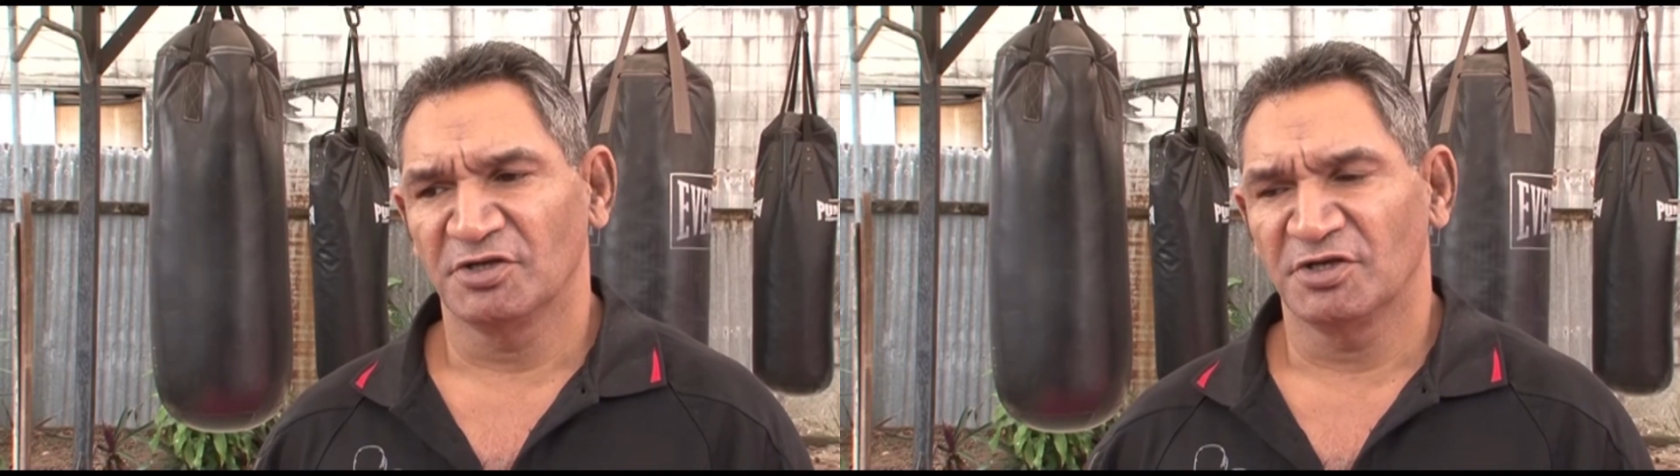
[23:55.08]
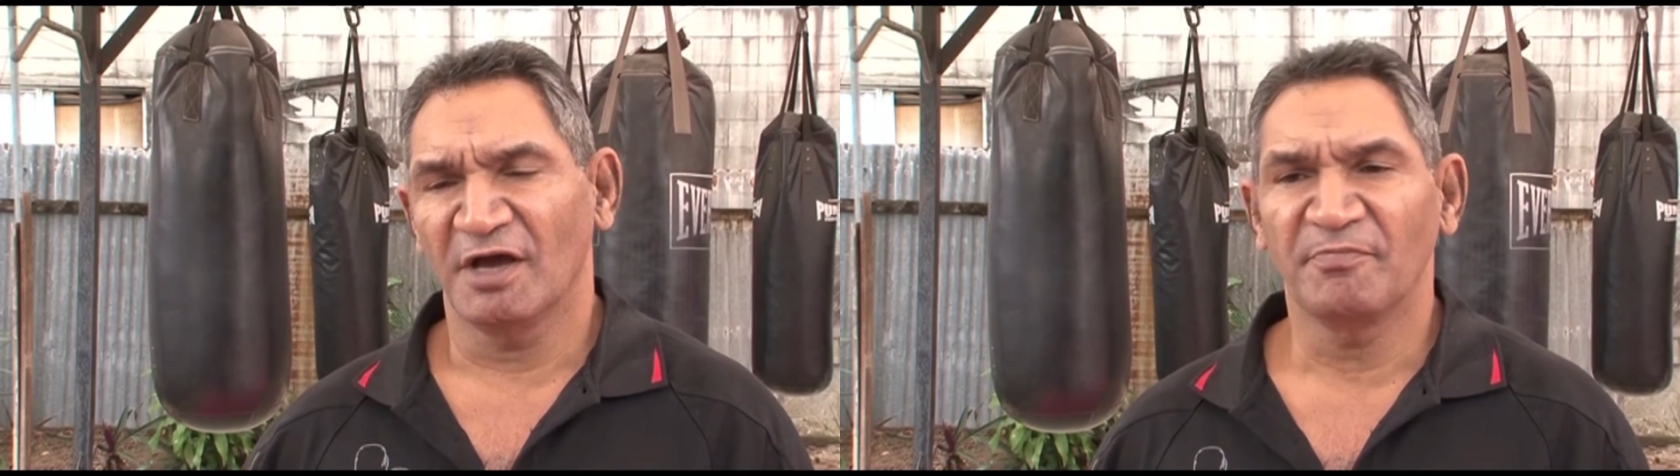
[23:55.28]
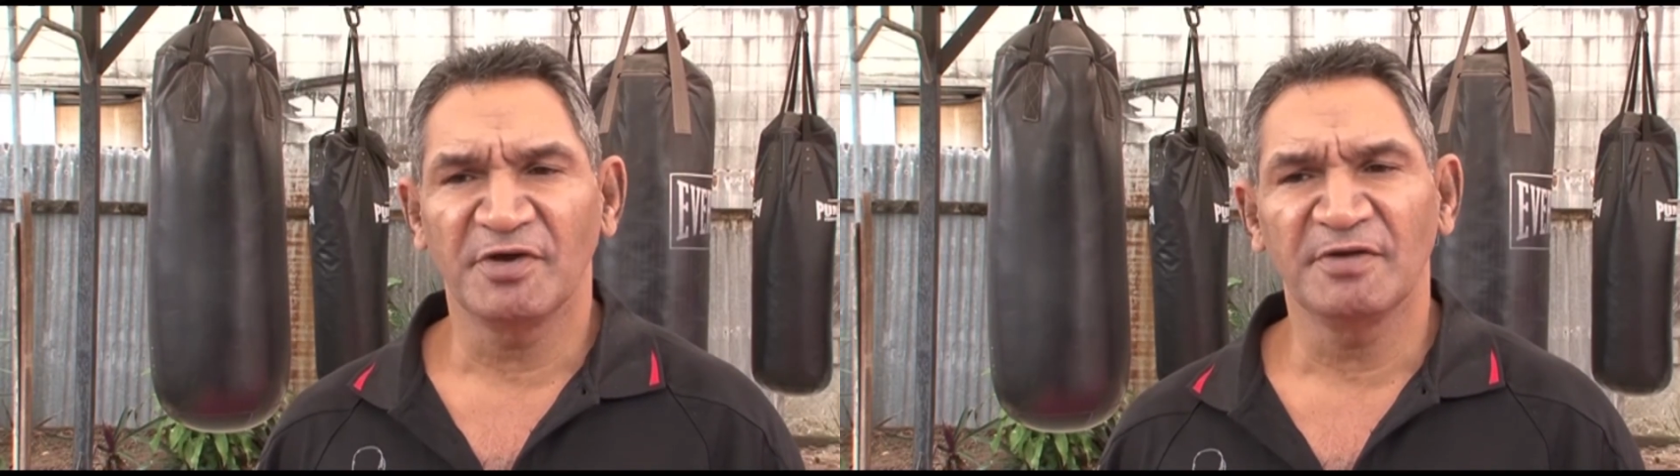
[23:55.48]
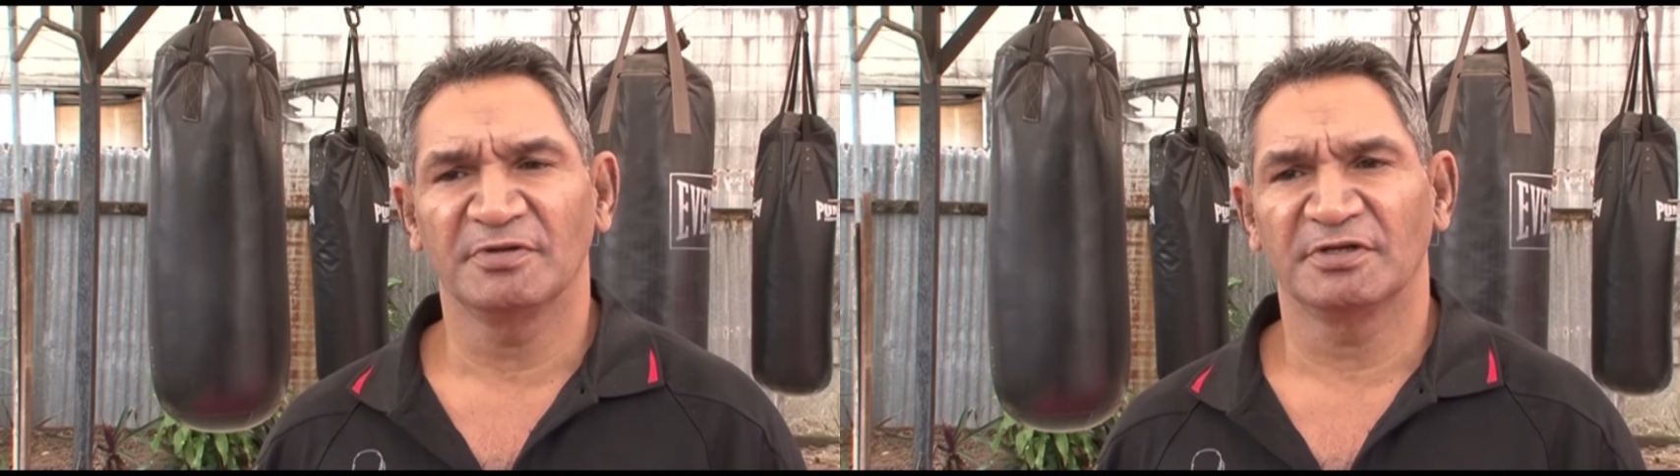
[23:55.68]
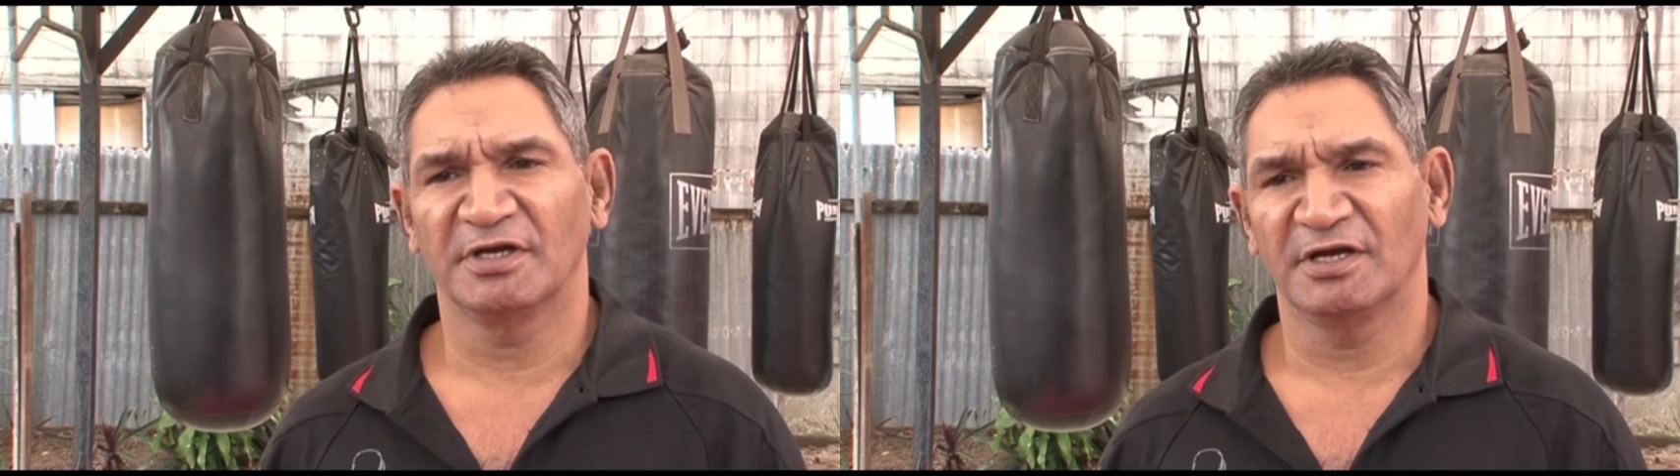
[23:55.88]
you have
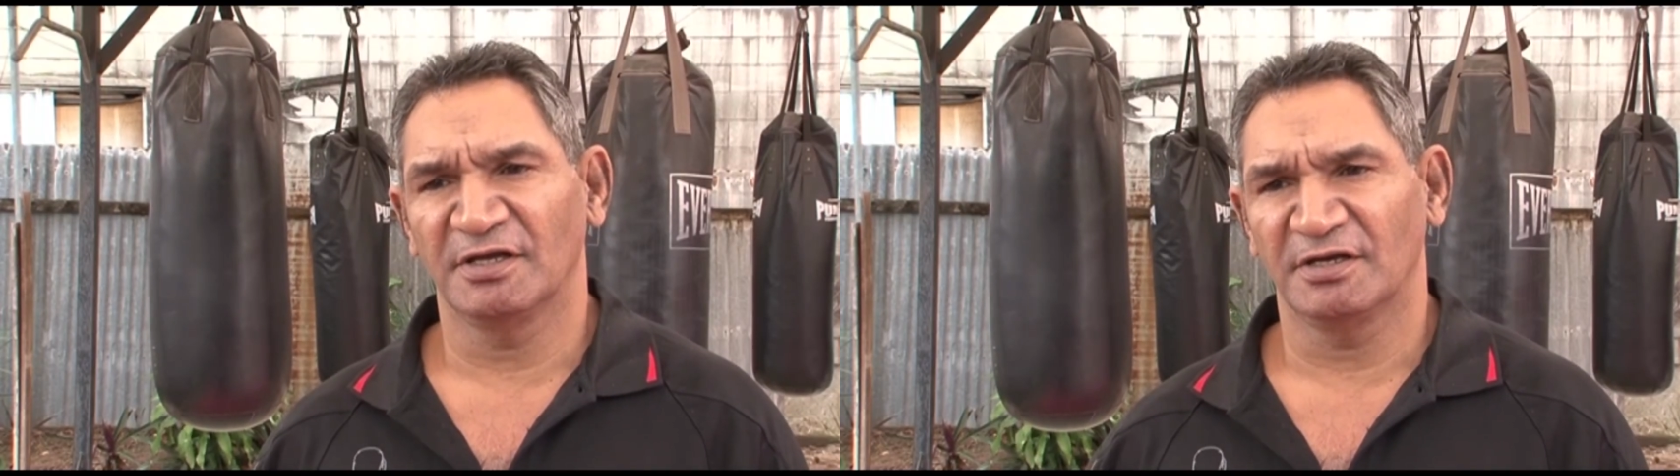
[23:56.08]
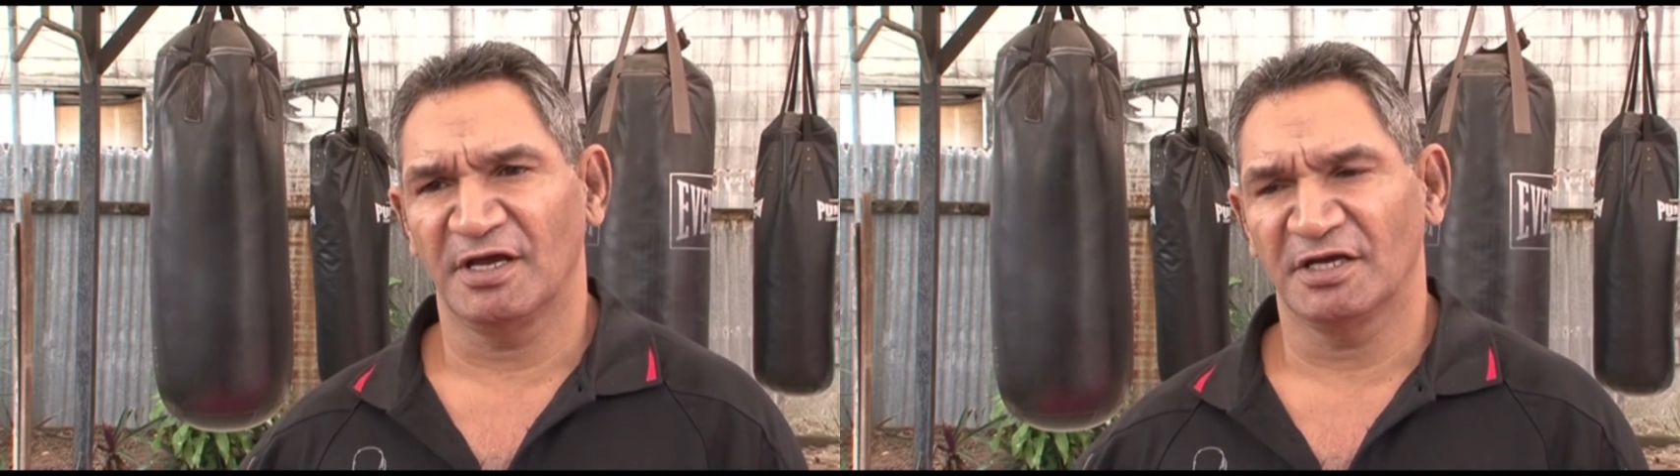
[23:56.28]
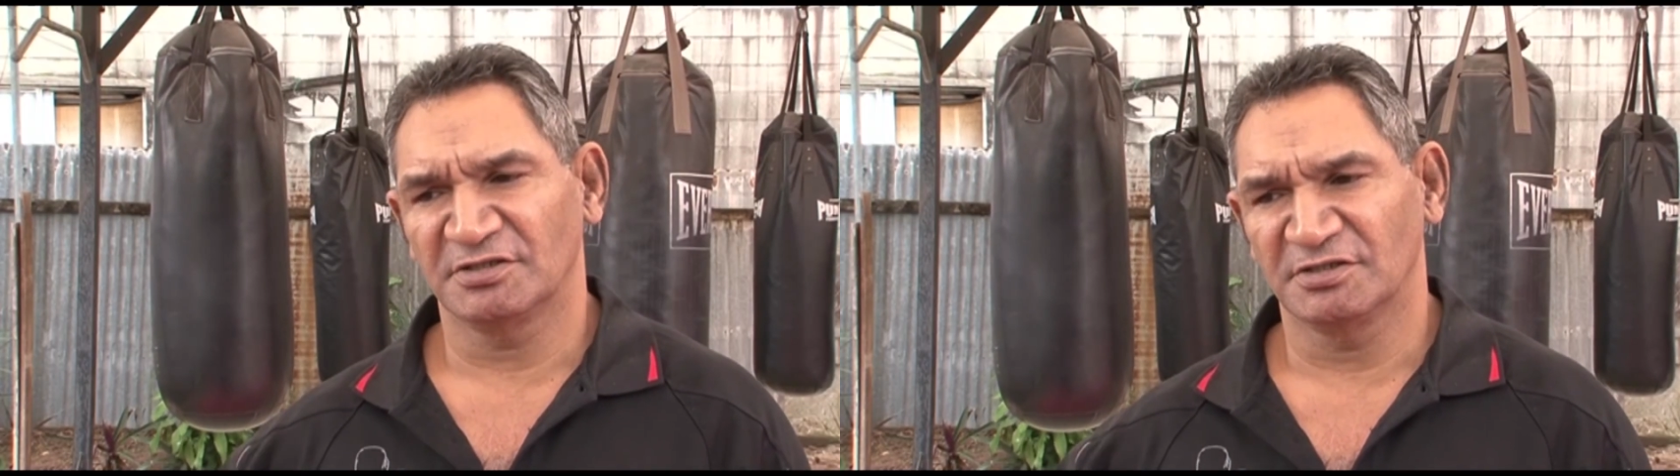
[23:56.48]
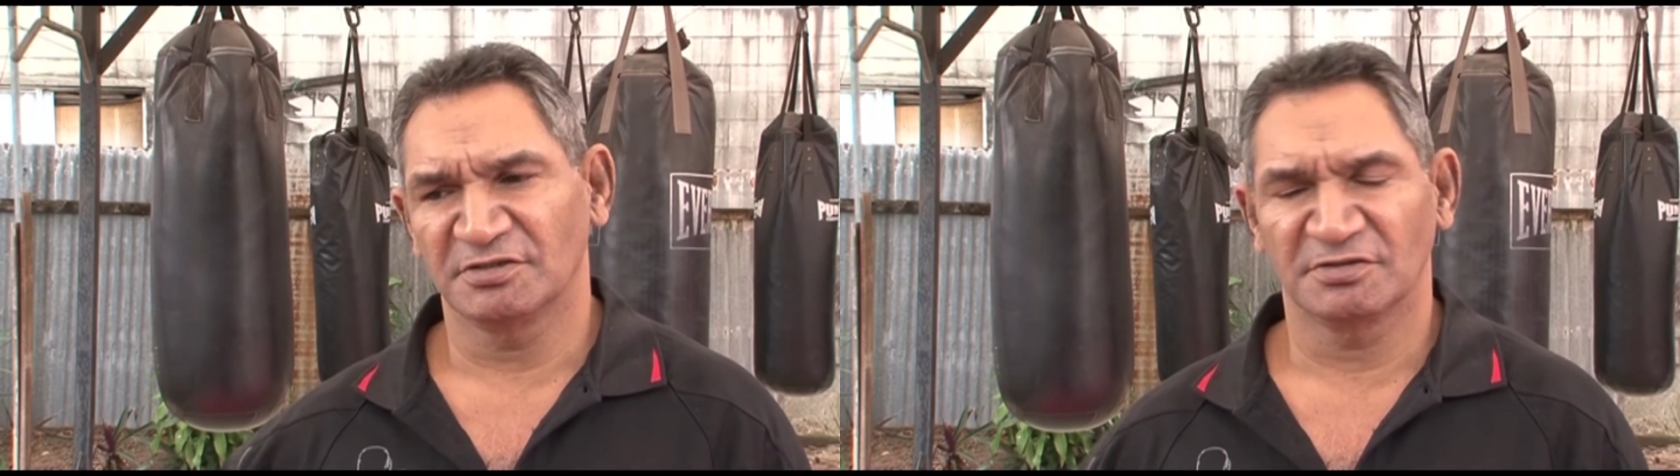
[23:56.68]
people in there that actually